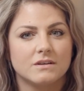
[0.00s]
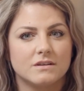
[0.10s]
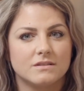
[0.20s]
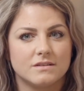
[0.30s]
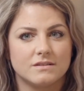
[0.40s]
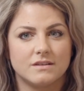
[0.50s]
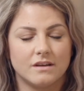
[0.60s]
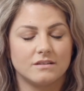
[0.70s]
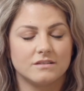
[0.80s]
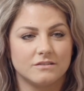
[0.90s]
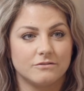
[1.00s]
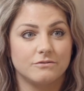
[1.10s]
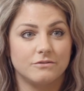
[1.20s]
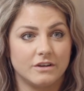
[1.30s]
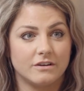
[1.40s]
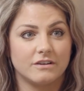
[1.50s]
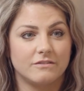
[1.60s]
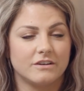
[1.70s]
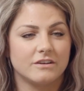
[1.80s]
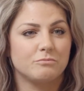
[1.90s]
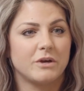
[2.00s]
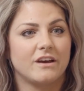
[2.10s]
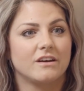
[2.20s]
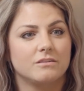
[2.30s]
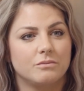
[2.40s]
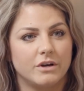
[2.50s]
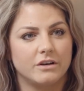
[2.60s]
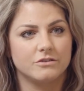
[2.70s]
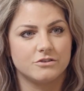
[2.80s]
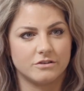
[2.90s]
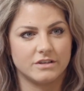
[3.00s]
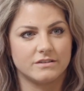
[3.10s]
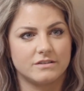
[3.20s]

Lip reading: and sustained a very, very bad brain injury.